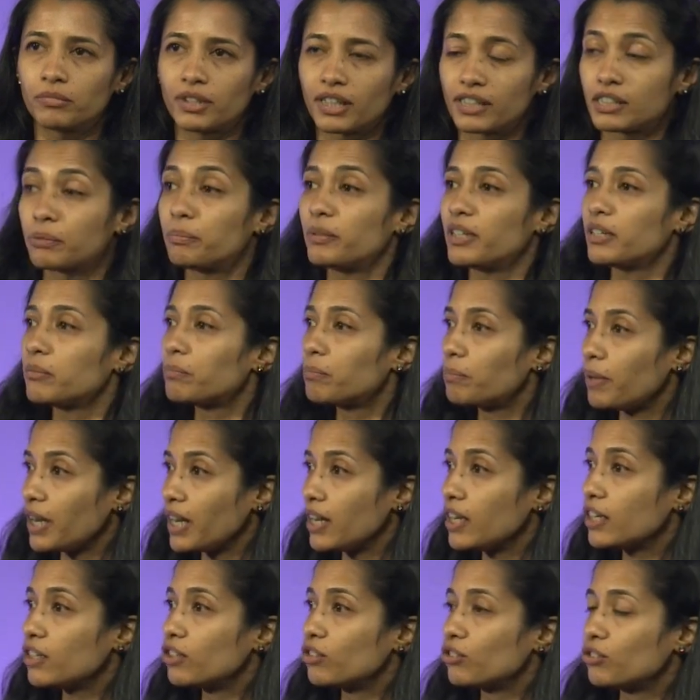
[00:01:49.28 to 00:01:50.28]
that's being
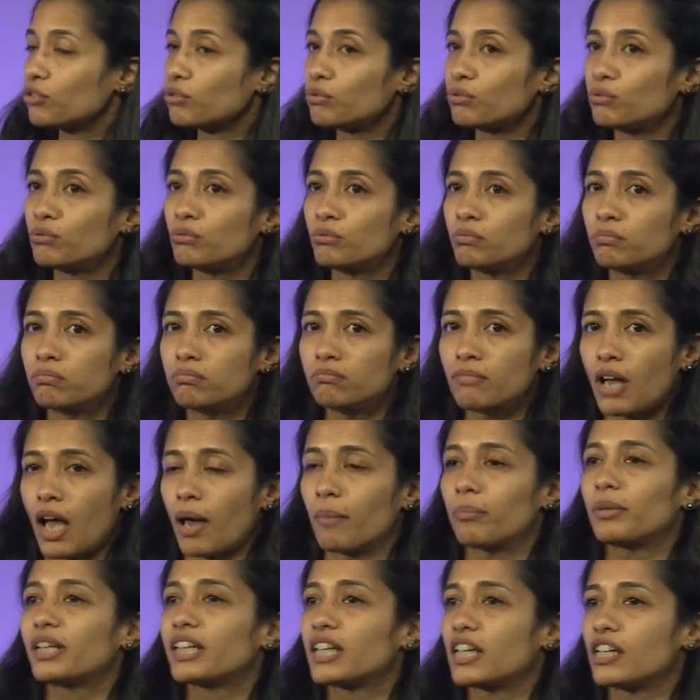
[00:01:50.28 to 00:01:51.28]
paid to
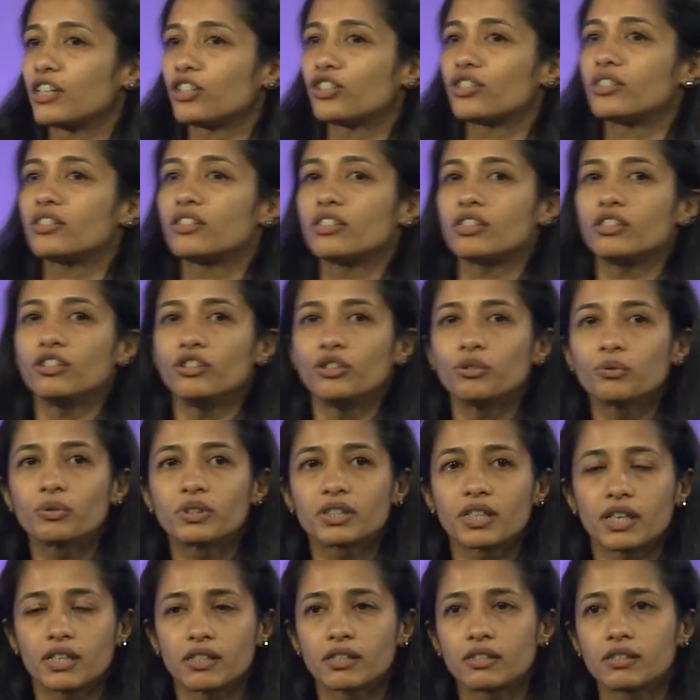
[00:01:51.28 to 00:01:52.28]
applications and use
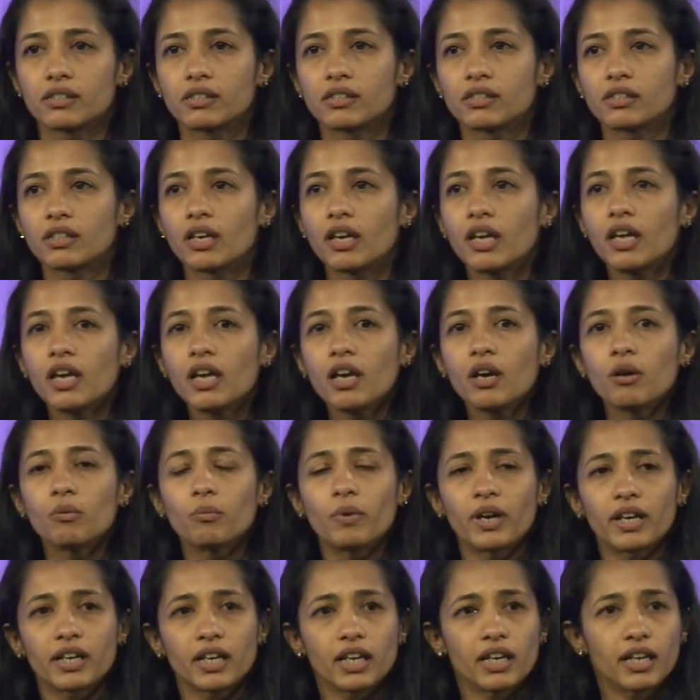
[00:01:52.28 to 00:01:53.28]
cases
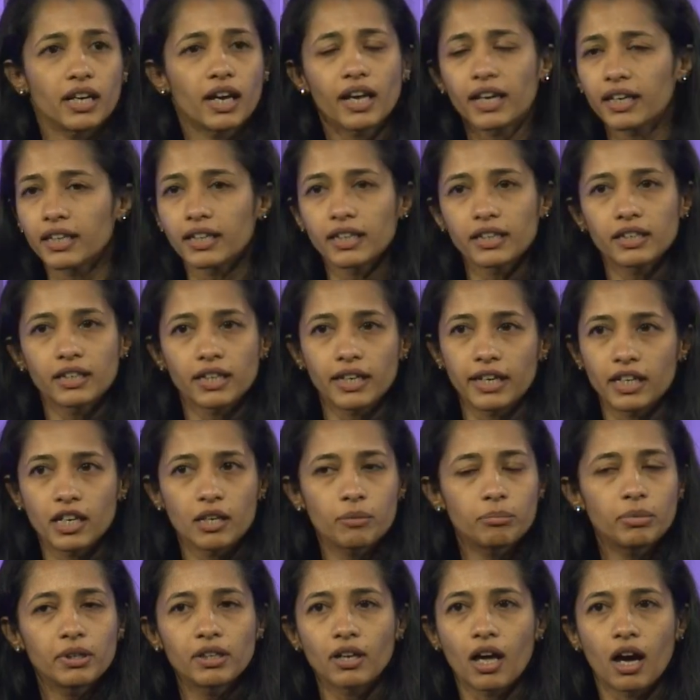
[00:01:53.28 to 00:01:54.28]
where AI can
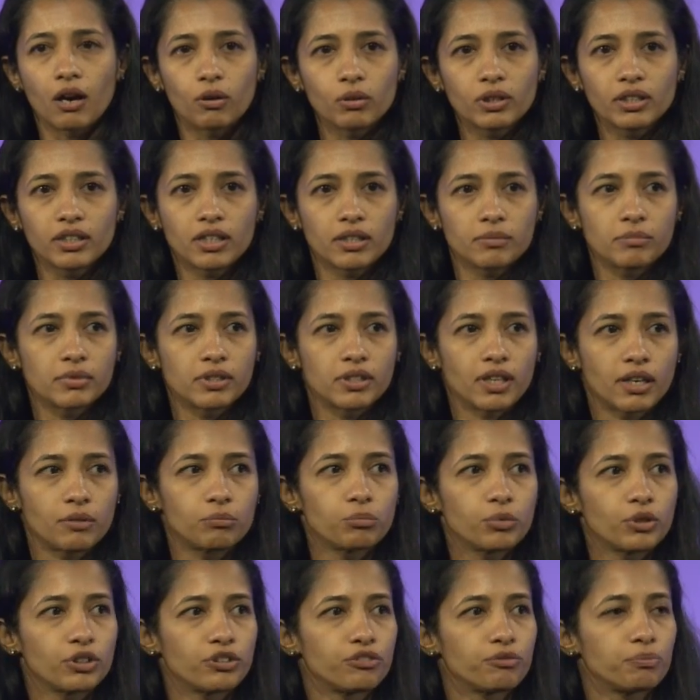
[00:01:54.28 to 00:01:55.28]
enable outcomes that
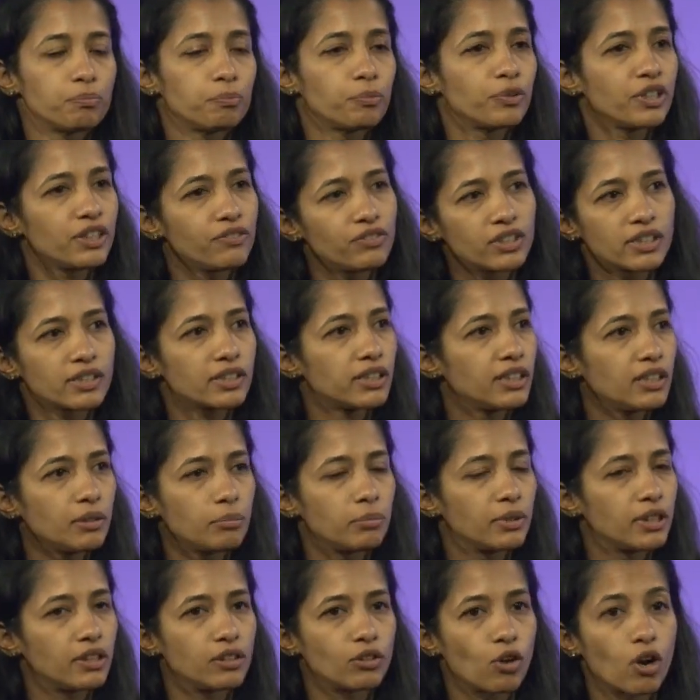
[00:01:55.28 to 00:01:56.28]
would have previously
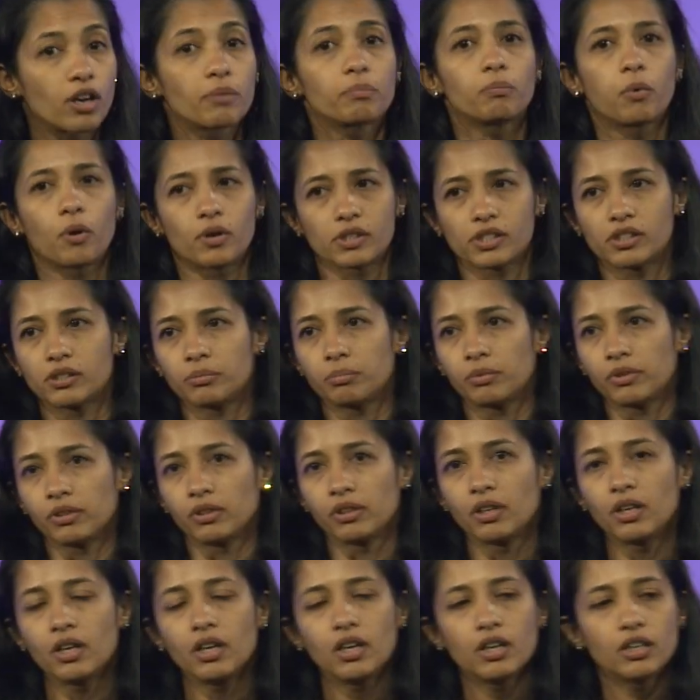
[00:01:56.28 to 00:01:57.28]
been not possible
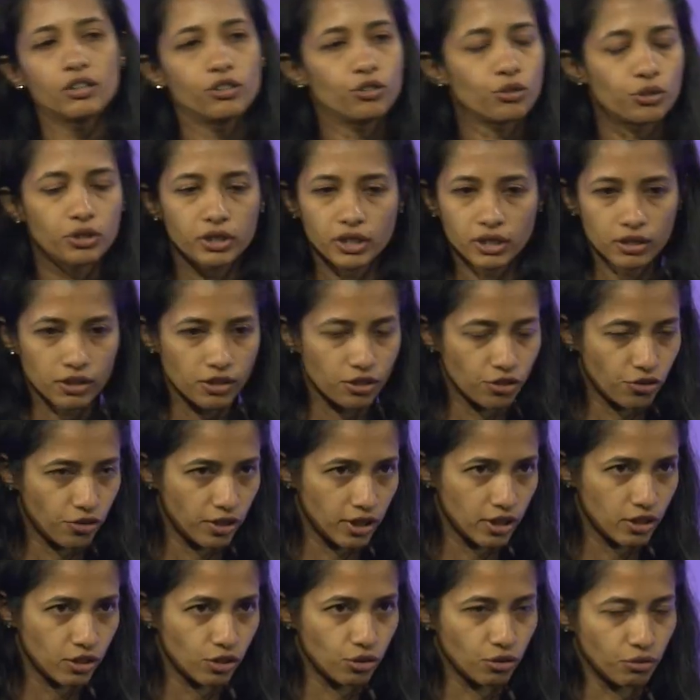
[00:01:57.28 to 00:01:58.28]
due to
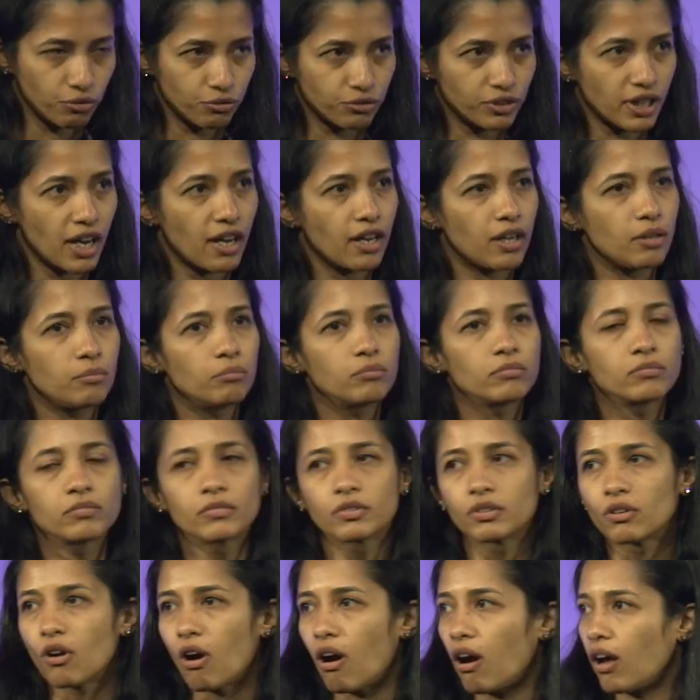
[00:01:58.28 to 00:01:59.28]
constraints of time,
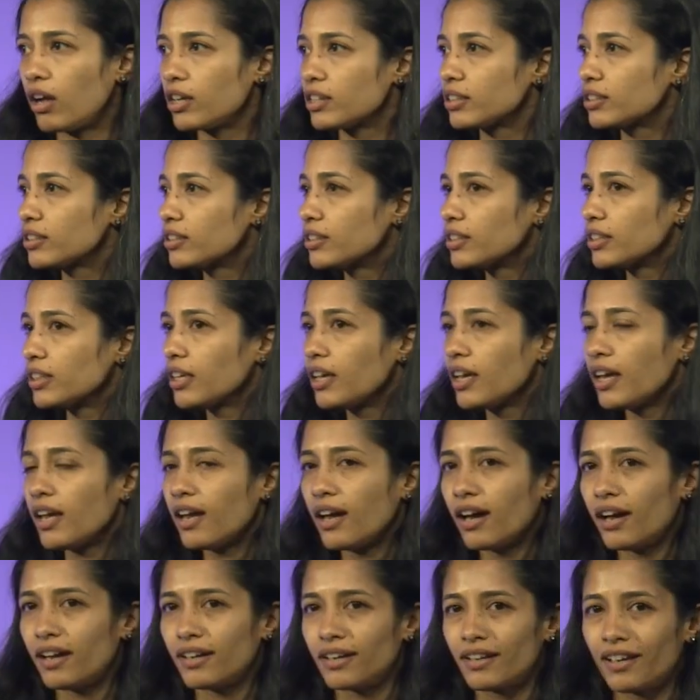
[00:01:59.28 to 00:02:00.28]
cost,
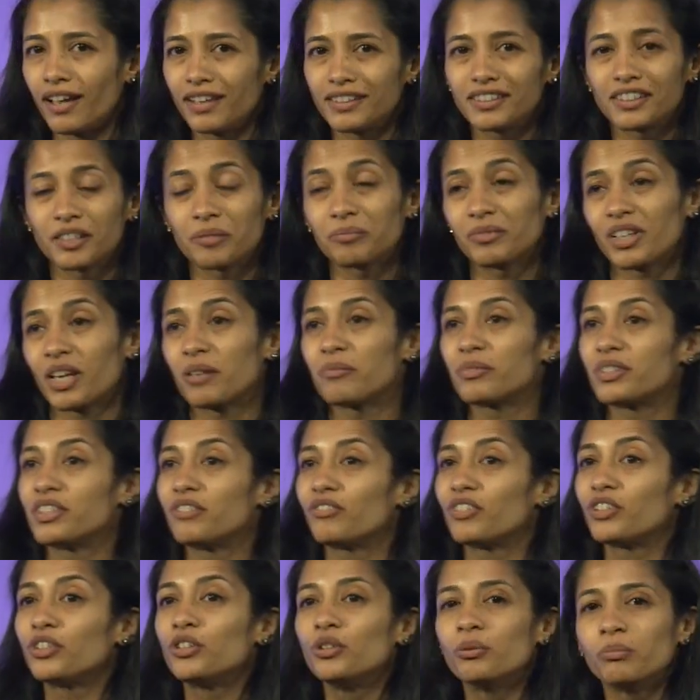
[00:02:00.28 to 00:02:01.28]
uh, and sometimes
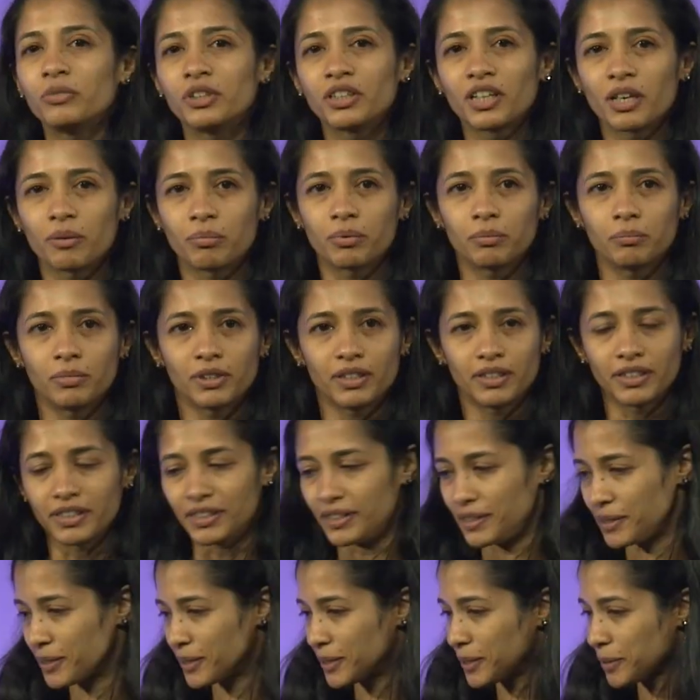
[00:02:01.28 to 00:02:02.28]
even human
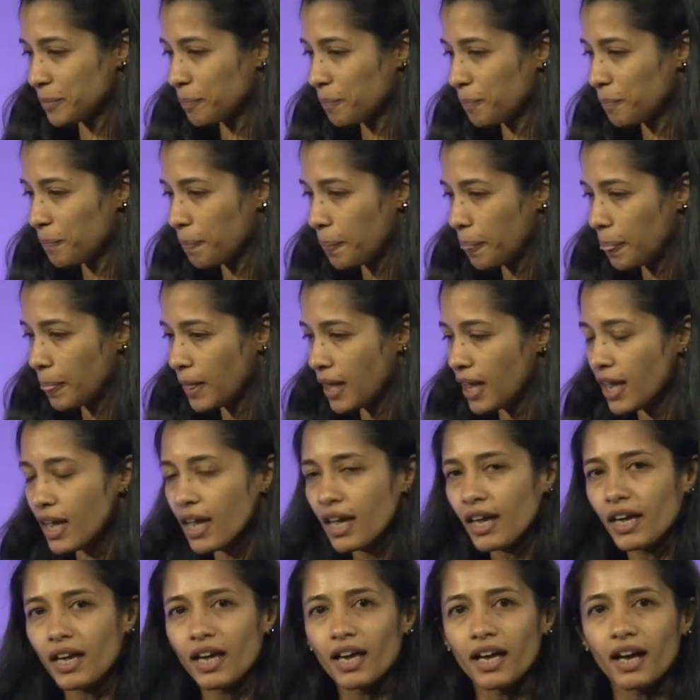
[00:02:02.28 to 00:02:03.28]
capabilities.
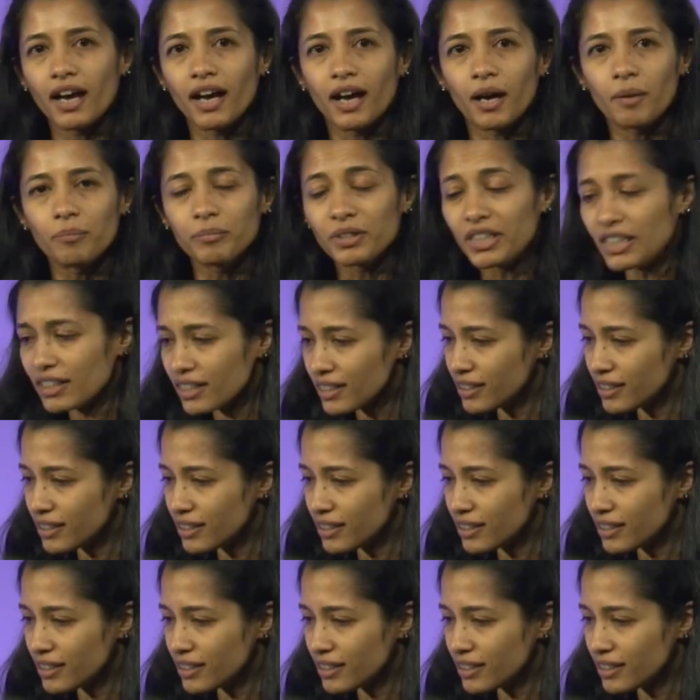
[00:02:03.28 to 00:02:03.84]
Um, here